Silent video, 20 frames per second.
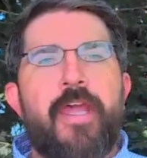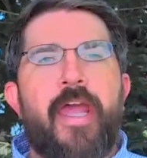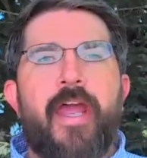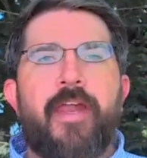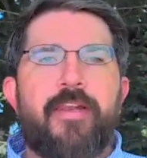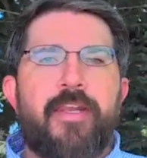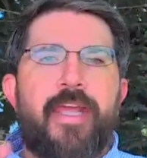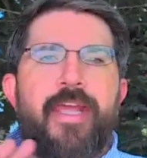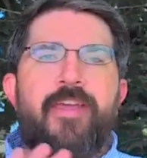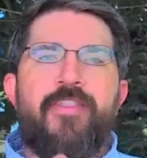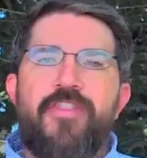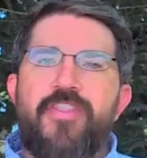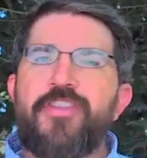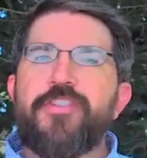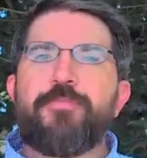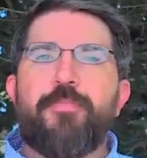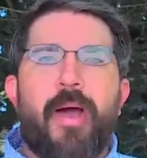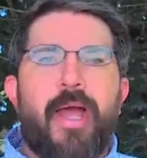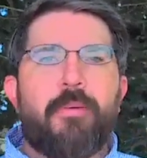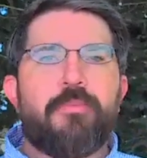And in
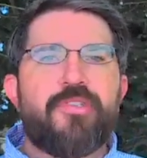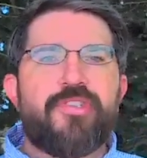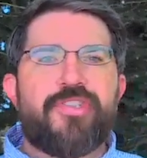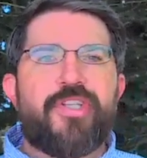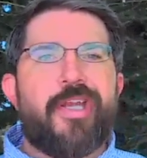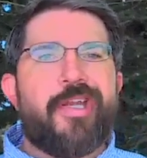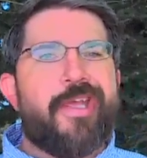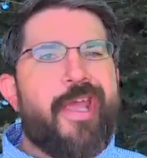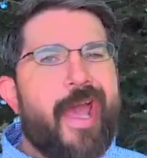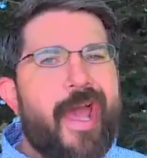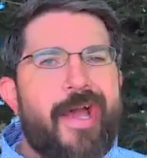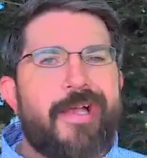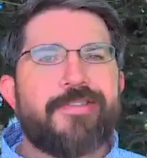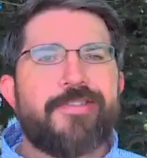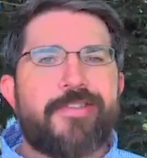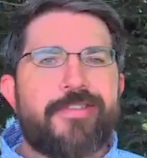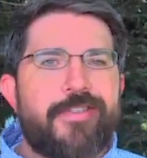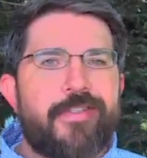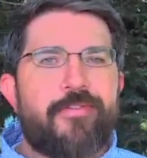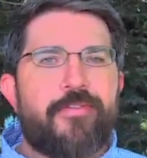this Bible study, as
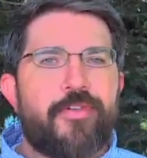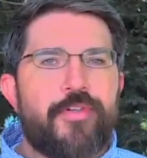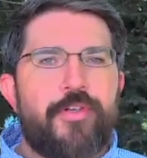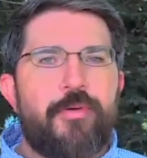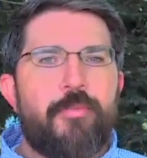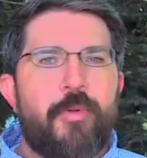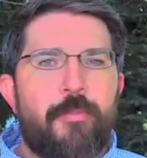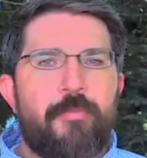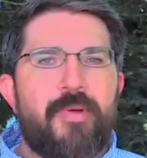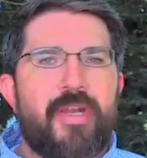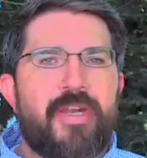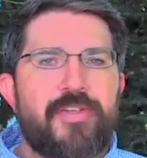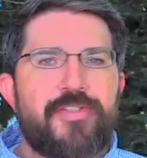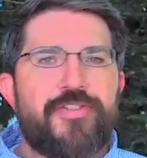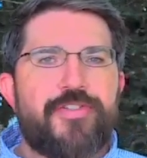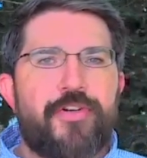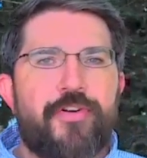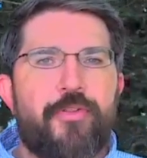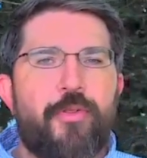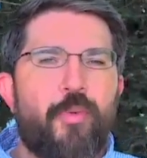a civil human
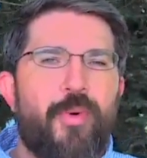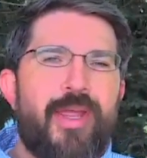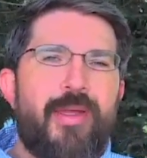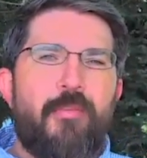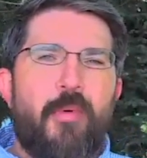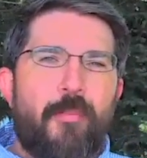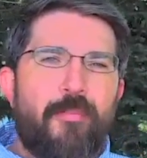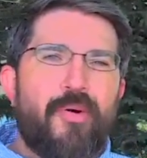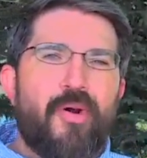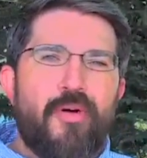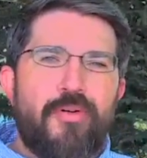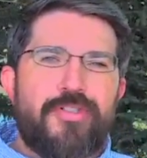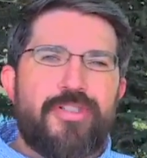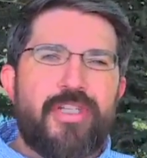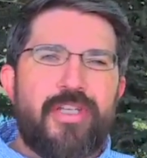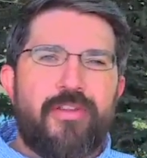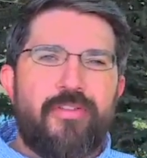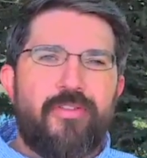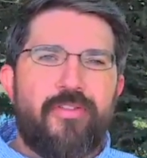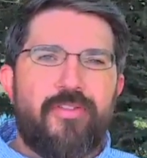minister, the way I'm
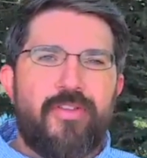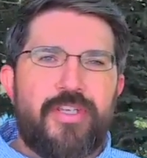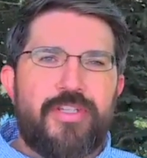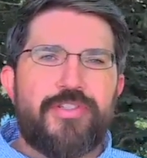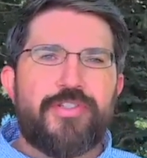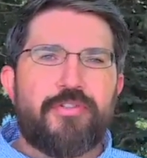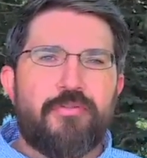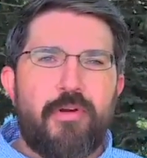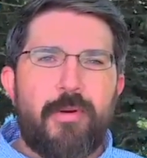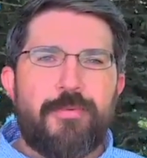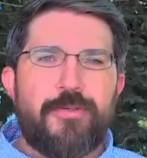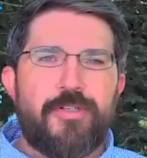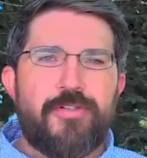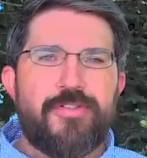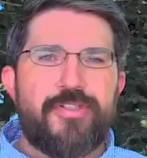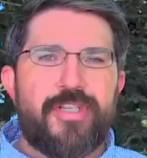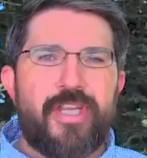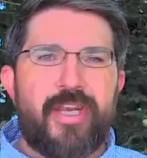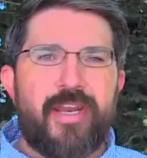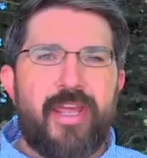approaching these
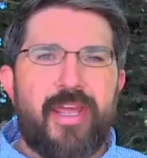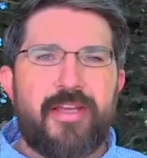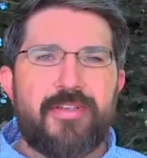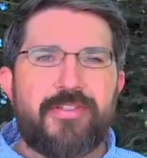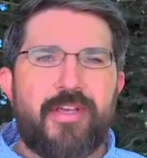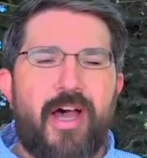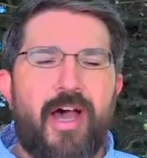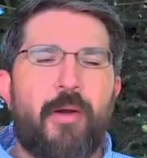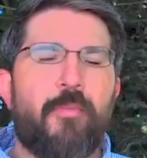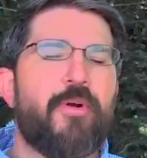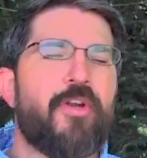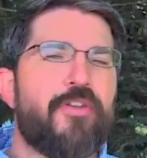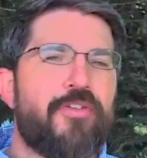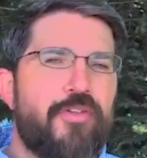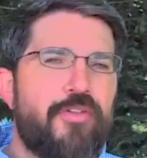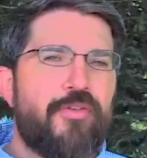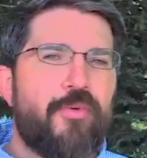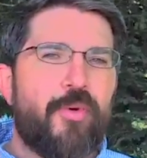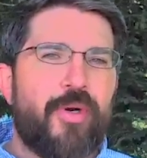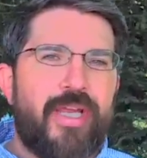scriptures today is I want to
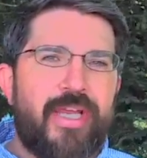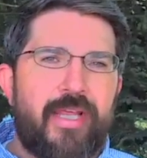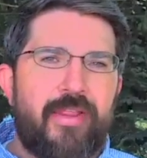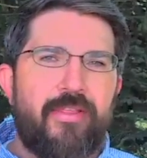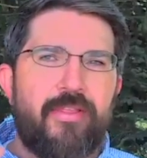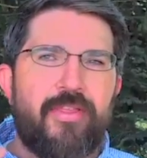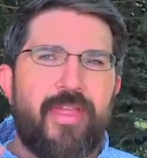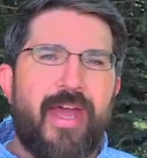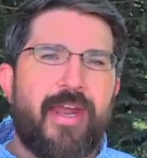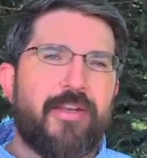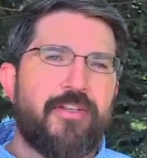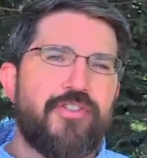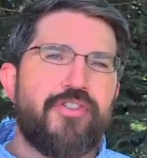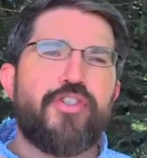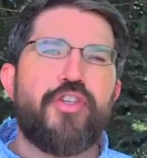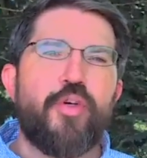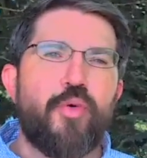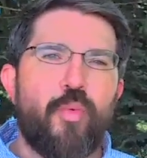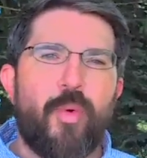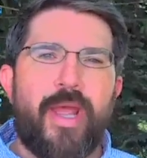do that in
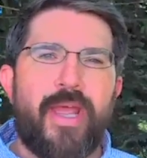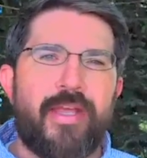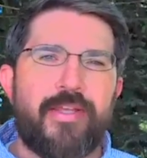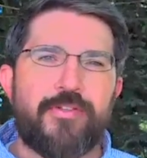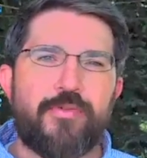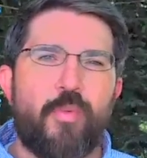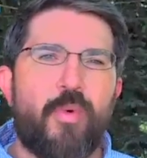two ways.